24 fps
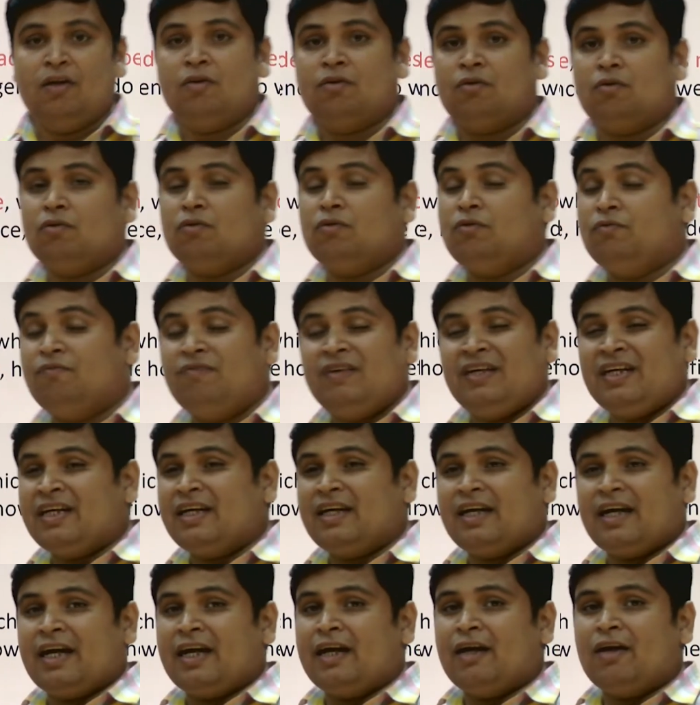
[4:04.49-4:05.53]
So we
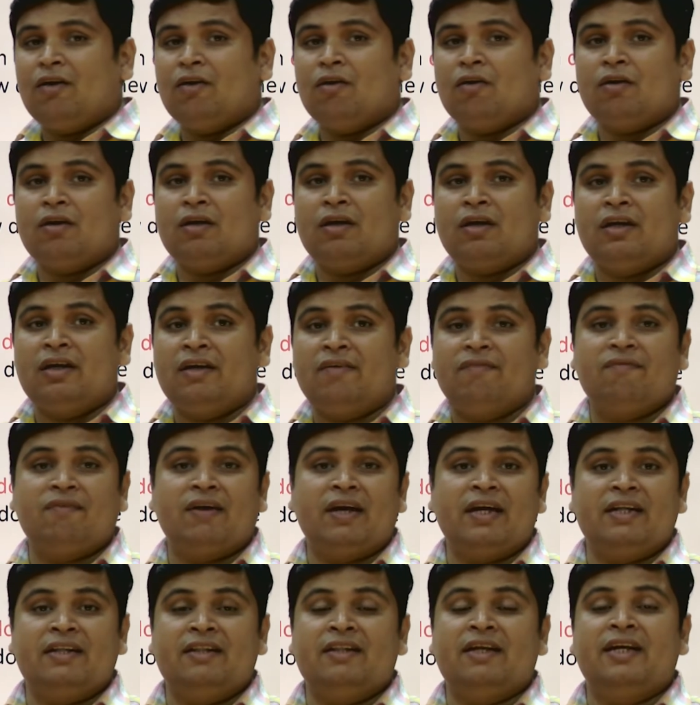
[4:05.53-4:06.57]
cannot
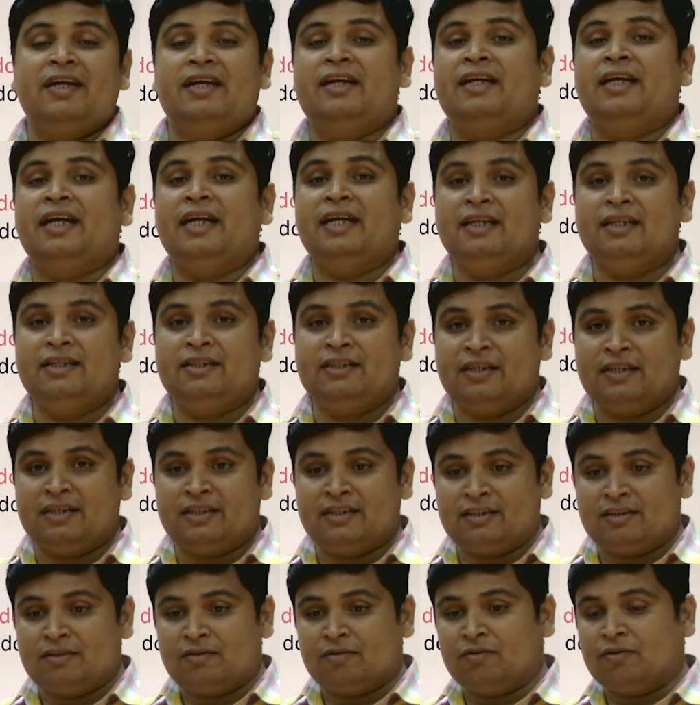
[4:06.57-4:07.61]
define the
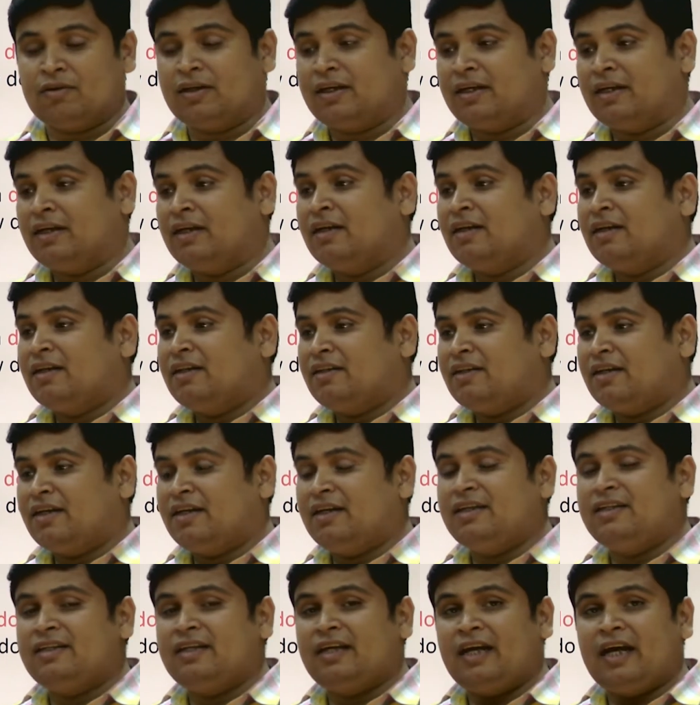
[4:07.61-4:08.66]
intelligence, okay. There
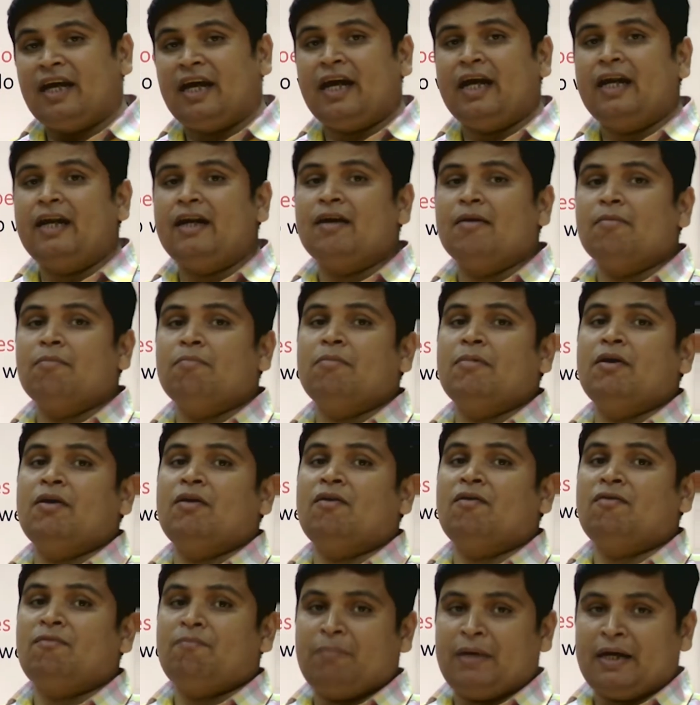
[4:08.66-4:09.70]
is an n number
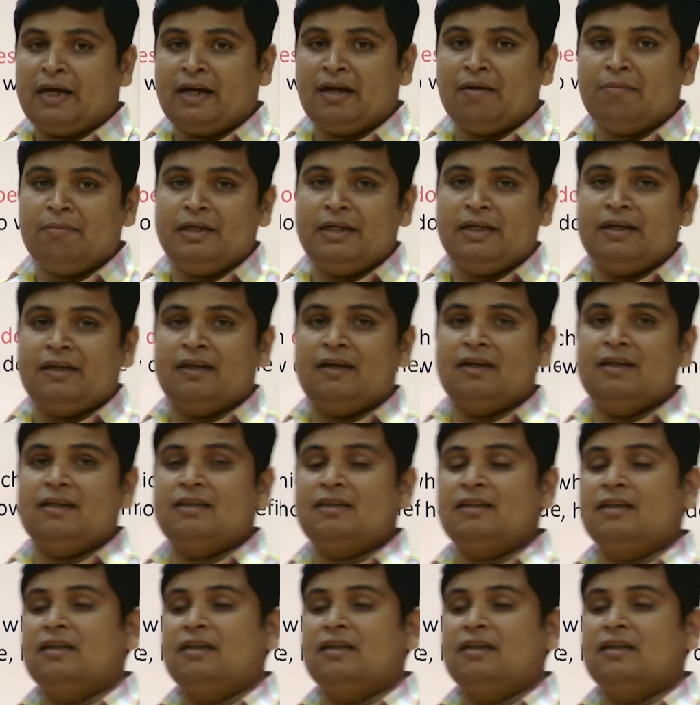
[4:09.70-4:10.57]
of parameters